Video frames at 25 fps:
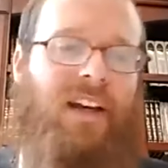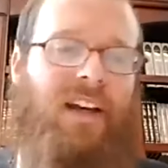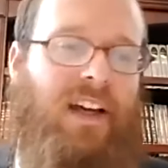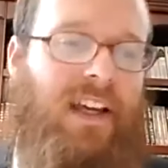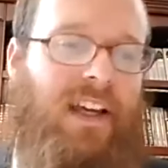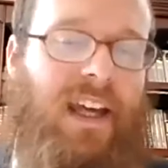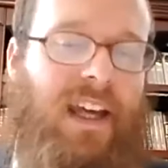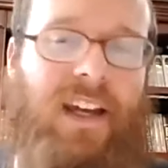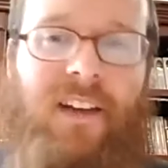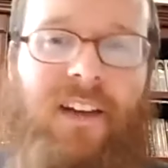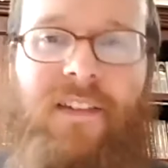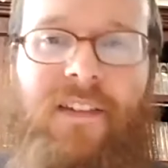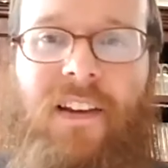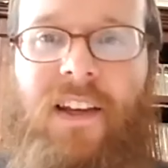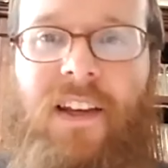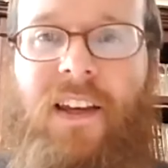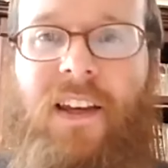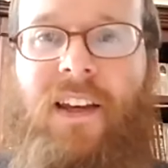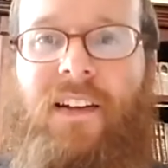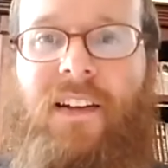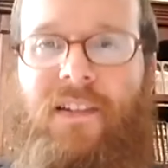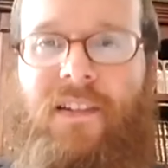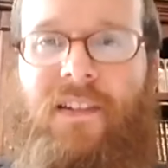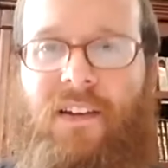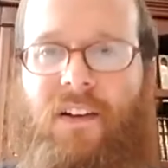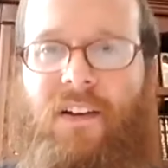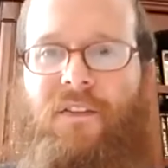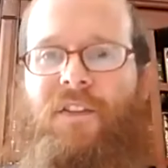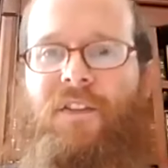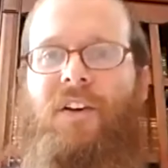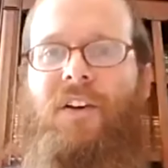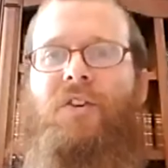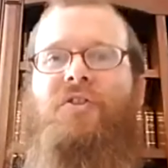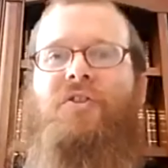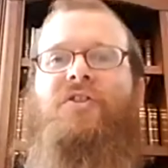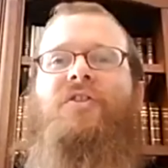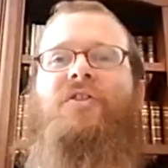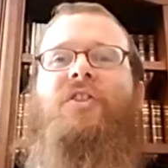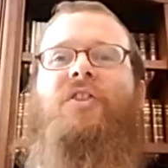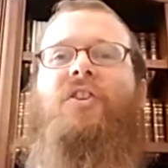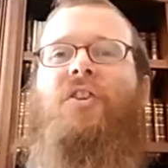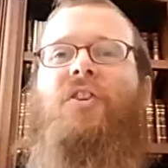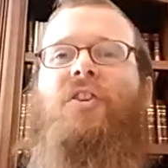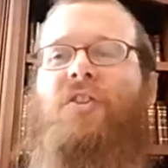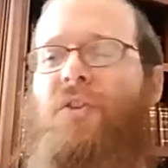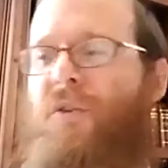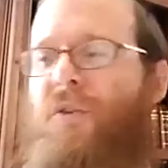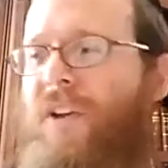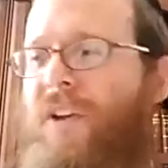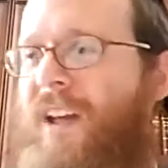again as the king is in the field. Just to
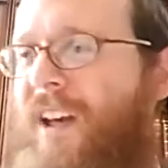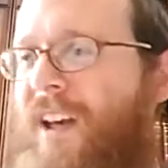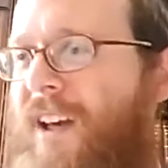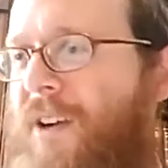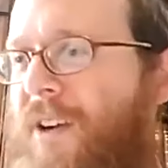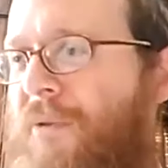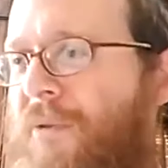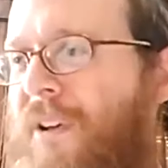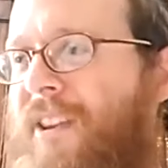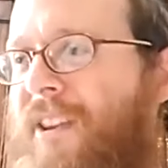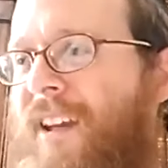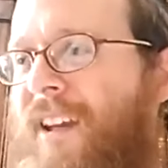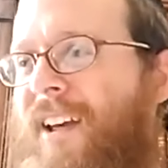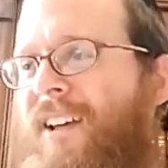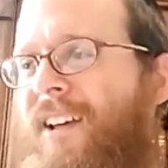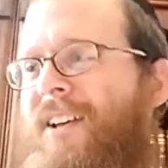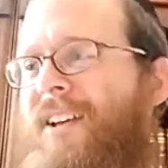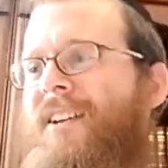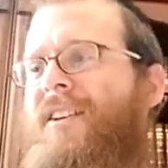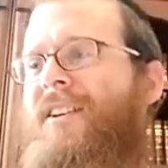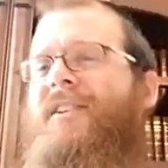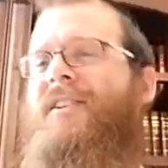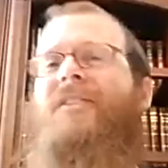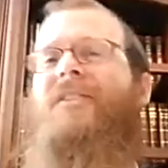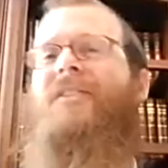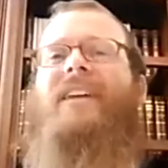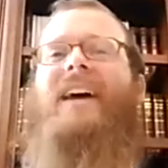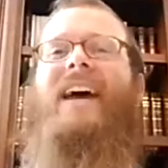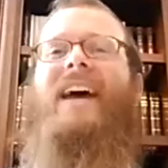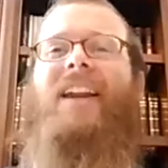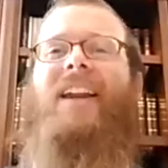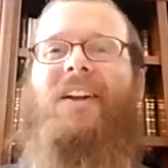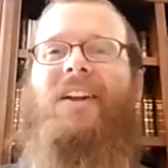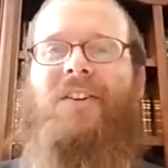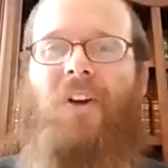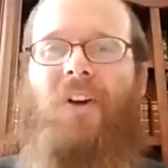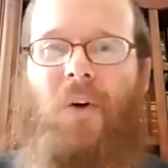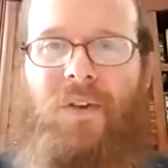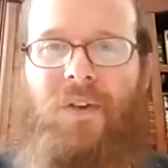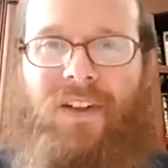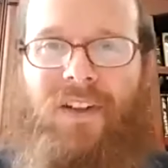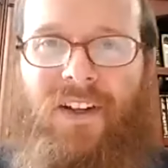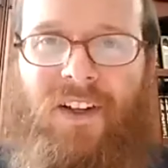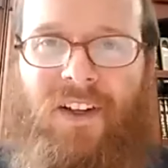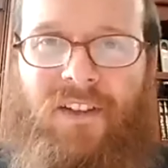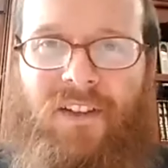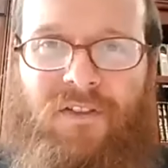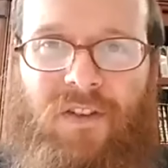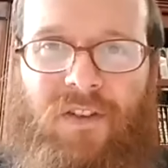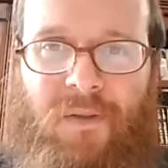conclude with a little anecdote
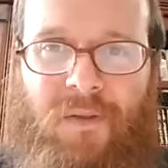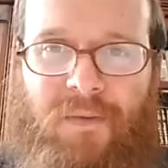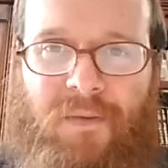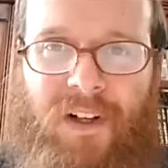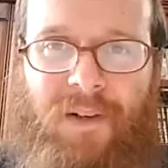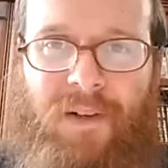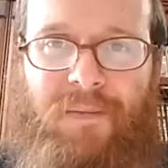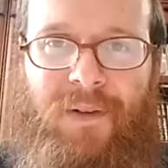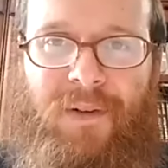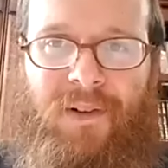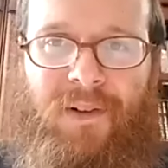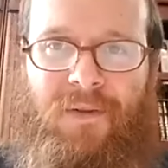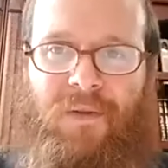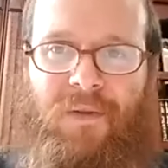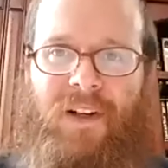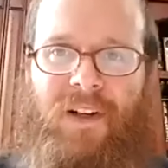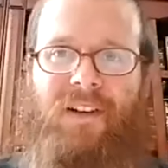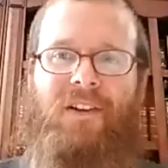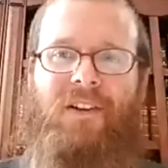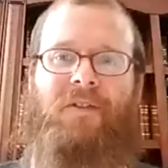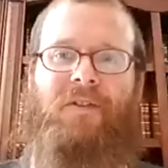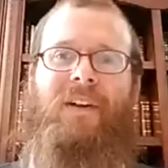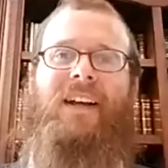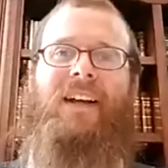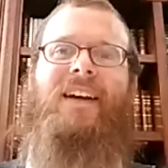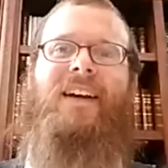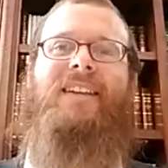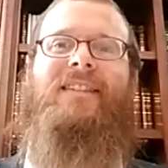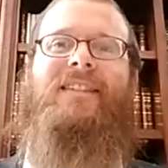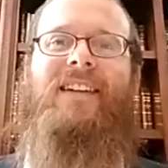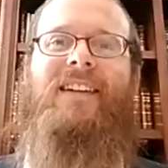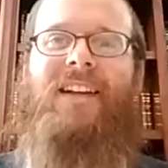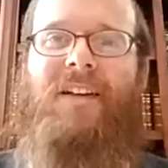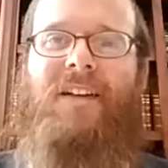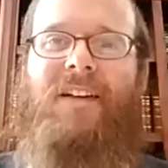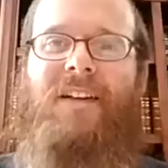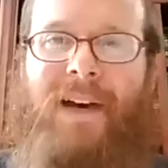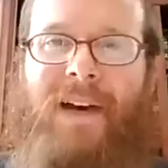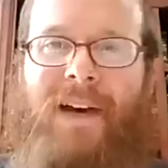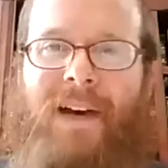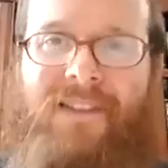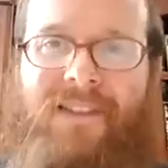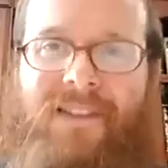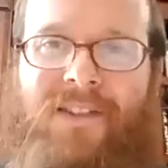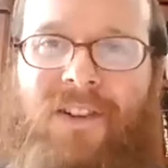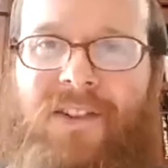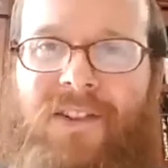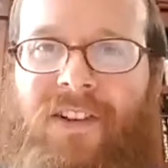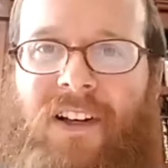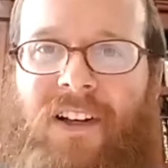from Rebbe, one of the great Hasidic
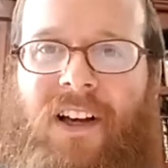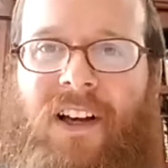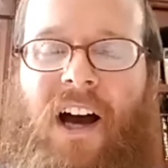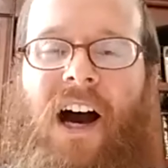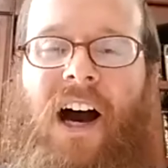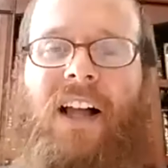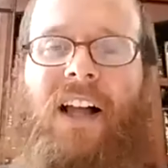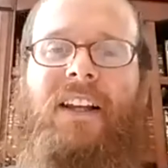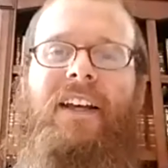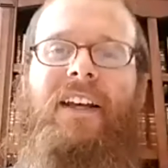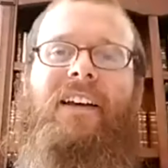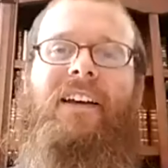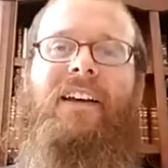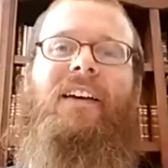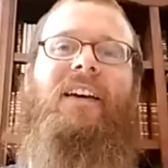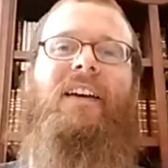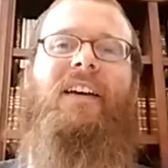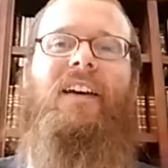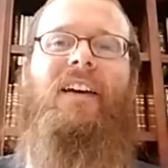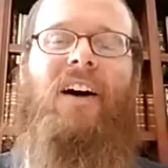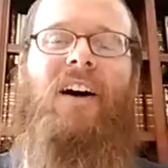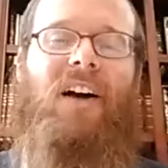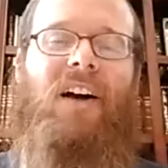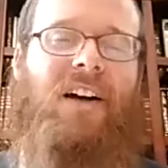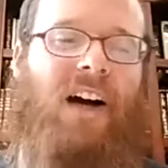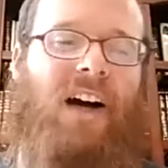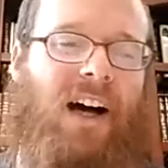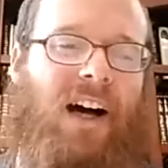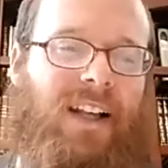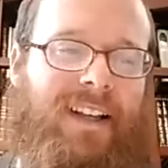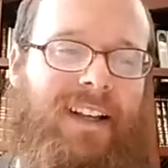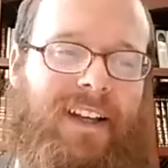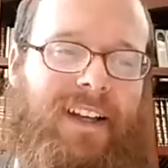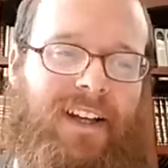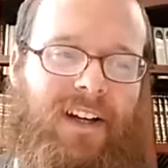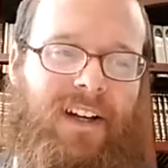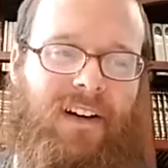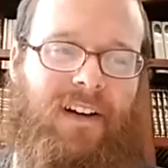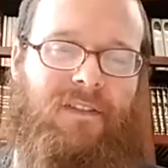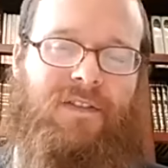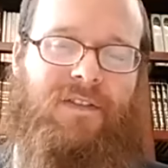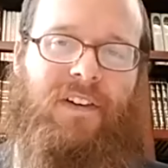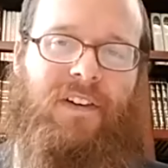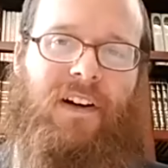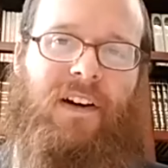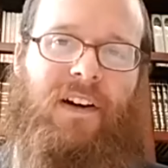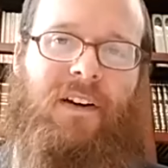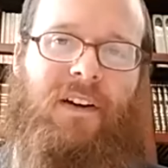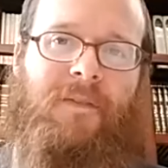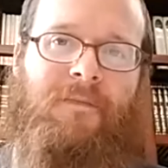masters, a colleague, a colleague of.
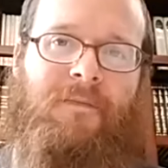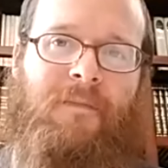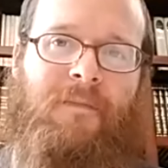Uh,